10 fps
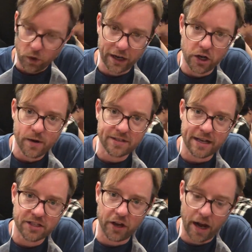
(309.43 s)
What they do is
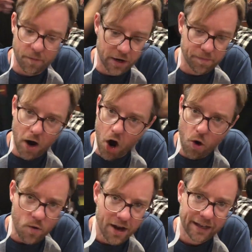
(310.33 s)
they turn up with a
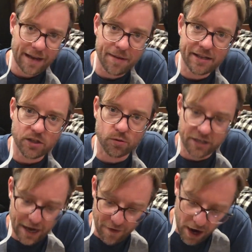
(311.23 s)
bowl, they mix it all
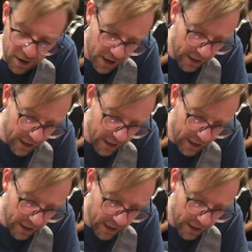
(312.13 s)
together,